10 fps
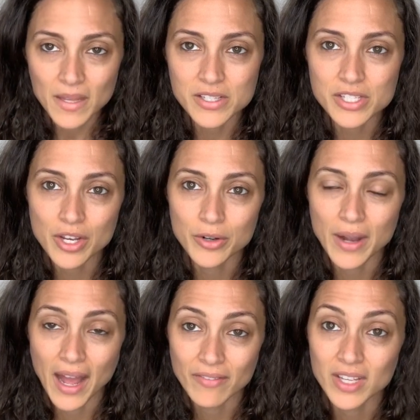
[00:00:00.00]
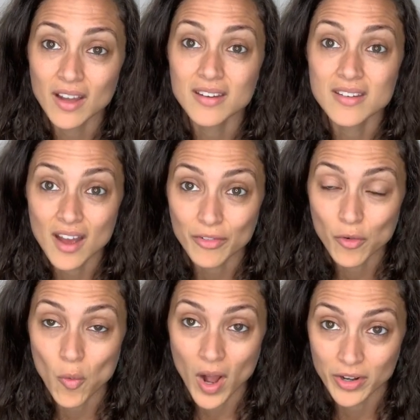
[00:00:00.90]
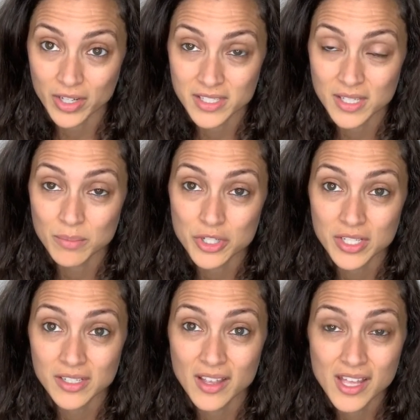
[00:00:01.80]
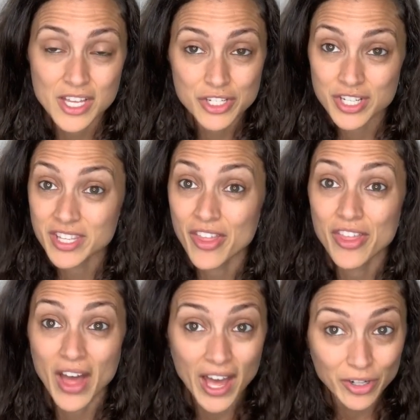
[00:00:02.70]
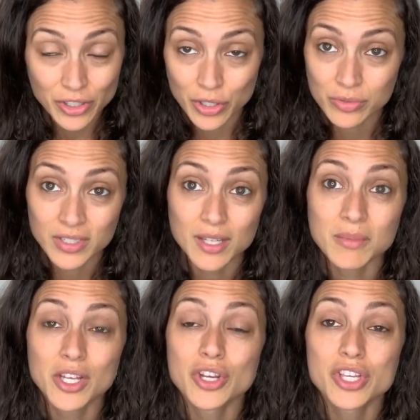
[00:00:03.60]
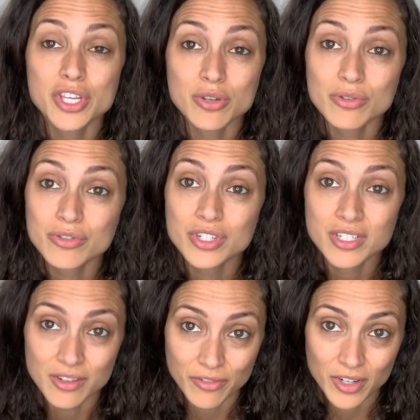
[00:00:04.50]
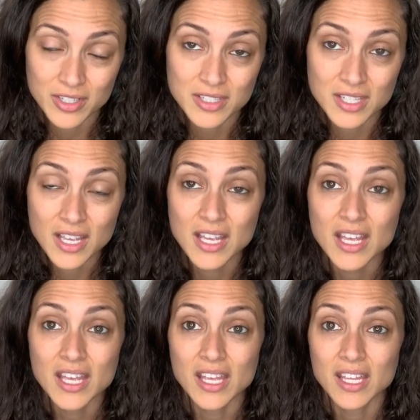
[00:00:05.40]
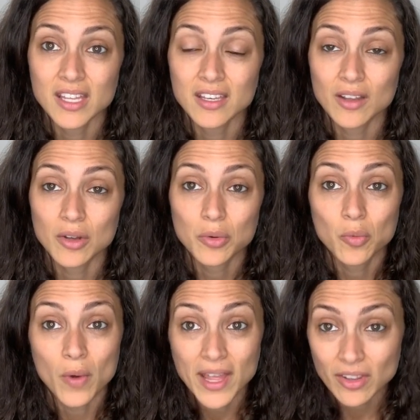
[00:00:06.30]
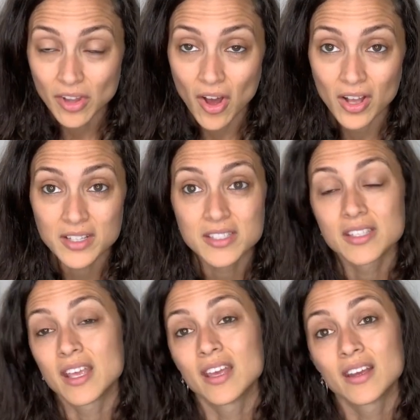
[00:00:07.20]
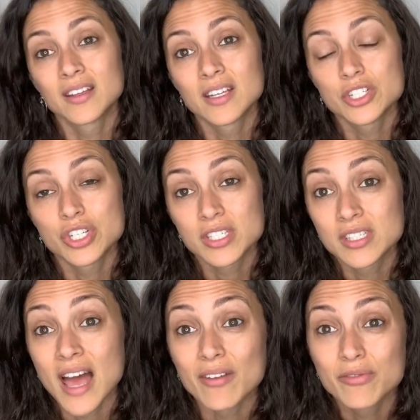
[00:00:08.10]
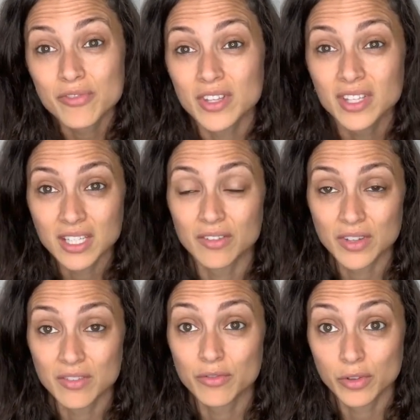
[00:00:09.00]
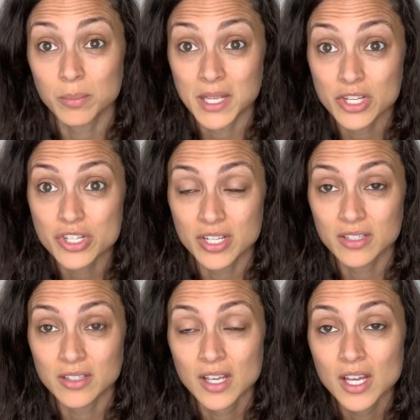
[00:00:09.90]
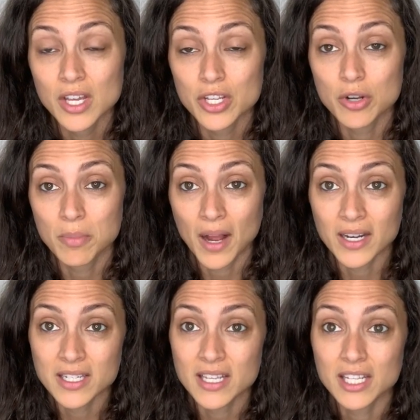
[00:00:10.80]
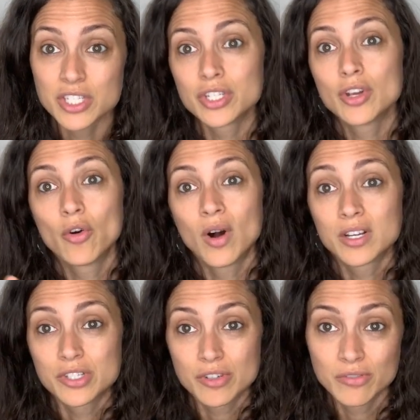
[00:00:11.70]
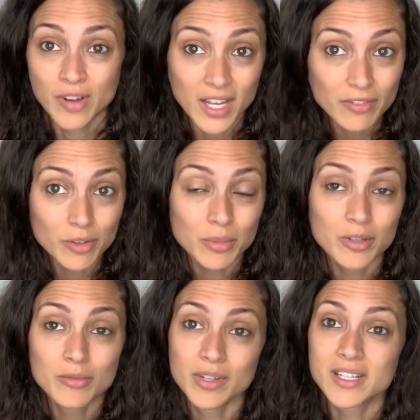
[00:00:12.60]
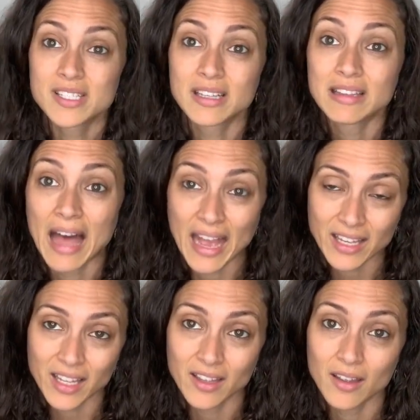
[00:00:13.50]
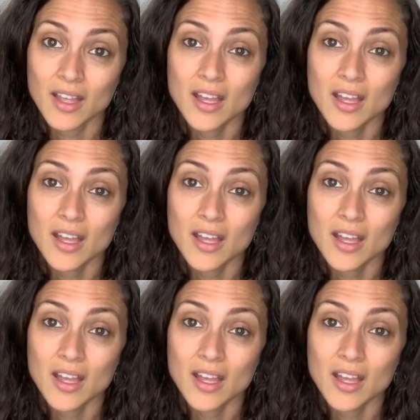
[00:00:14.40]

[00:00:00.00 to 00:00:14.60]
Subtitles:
So having enough water consumption, just that alone can make a huge difference in weight loss and just that feeling of inflammation. Your body tends to go on survival mode when it's lacking